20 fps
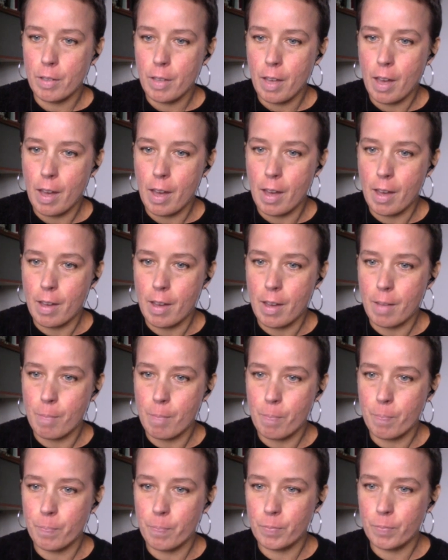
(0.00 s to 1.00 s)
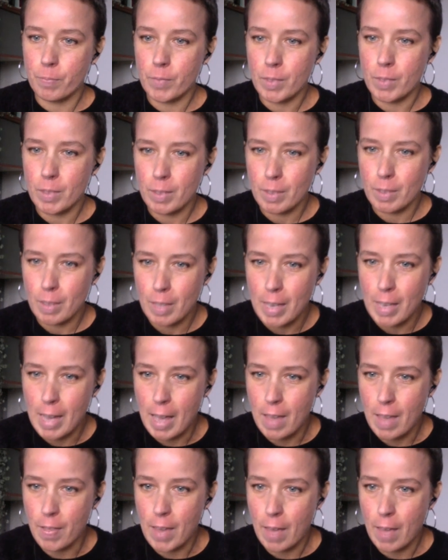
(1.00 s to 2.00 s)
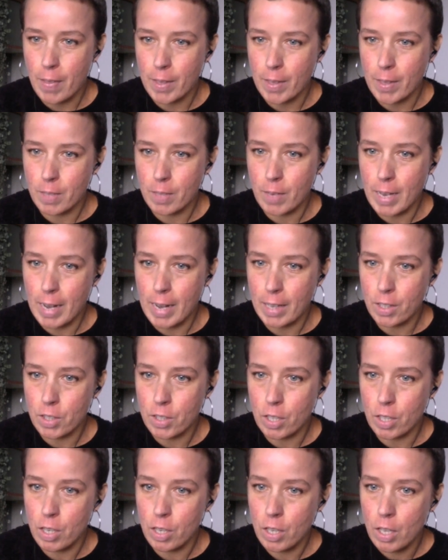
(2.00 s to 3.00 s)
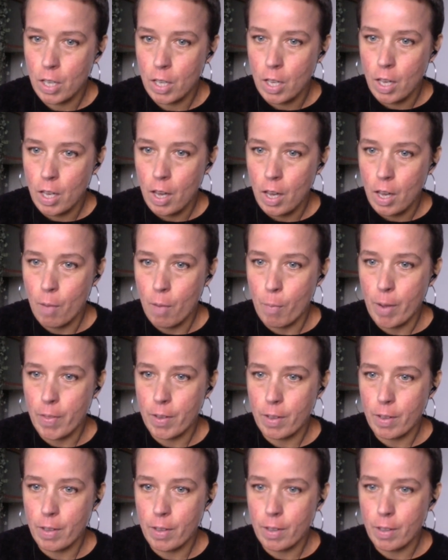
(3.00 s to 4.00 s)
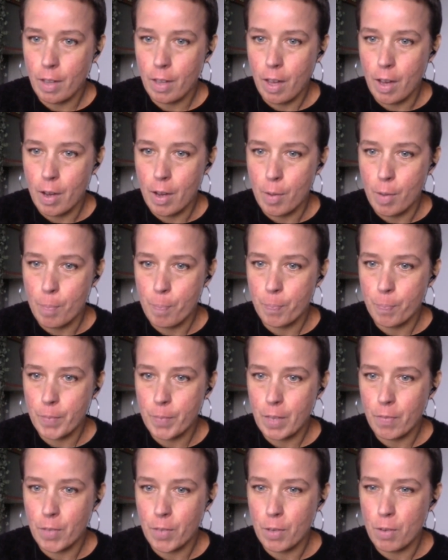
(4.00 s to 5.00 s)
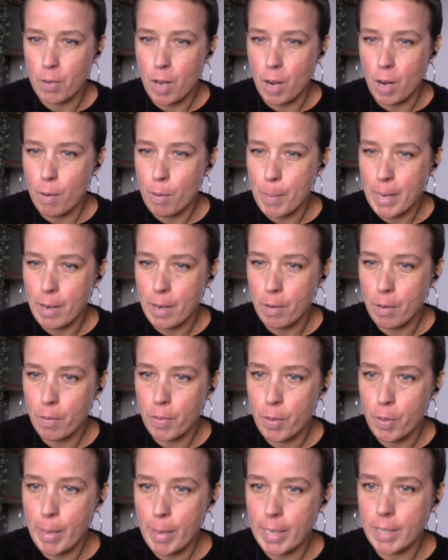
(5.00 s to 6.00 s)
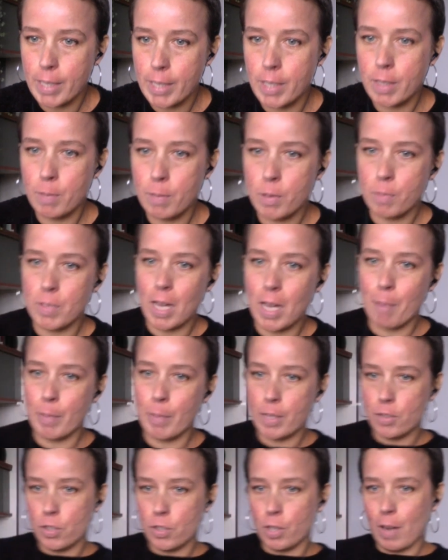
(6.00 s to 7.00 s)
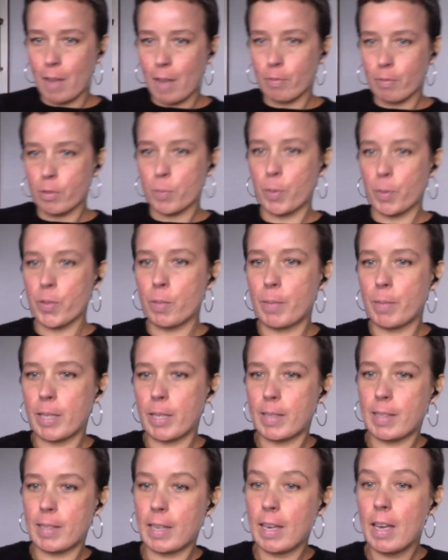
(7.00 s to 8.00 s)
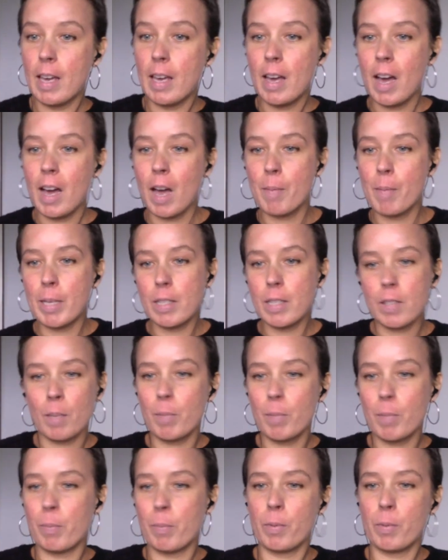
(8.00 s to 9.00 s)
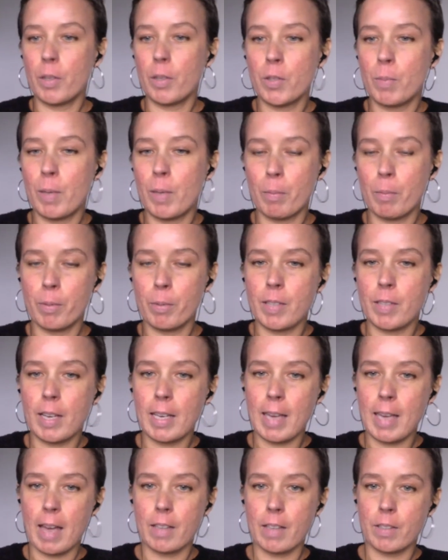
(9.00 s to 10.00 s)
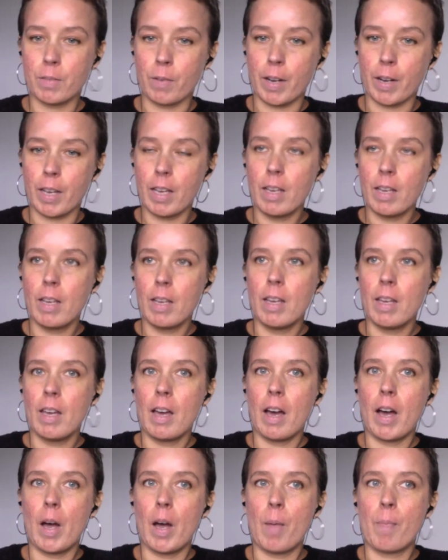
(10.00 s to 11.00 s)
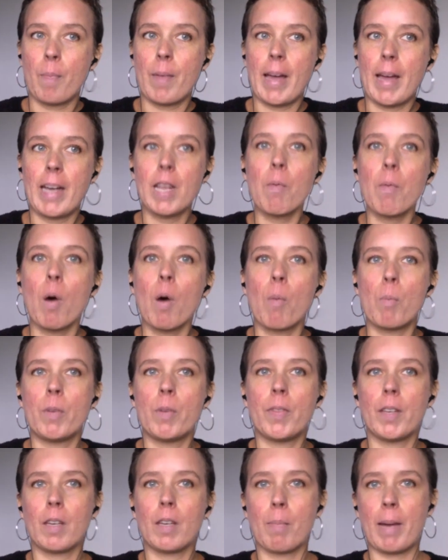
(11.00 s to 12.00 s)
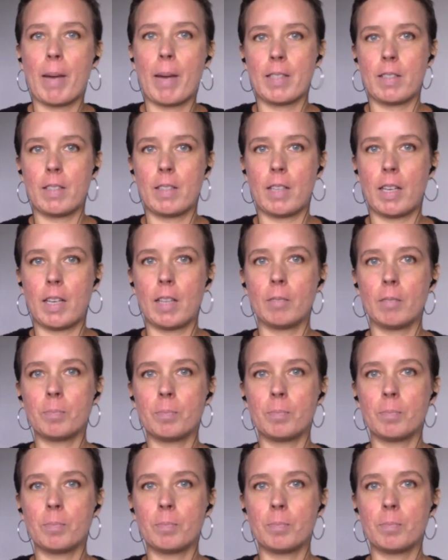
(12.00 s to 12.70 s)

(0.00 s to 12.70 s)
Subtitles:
the ethics of inaction, and whether if you know about the mechanisms of damage, you have a responsibility. I mean, lots of people would say yes, right? Anyone with the capacity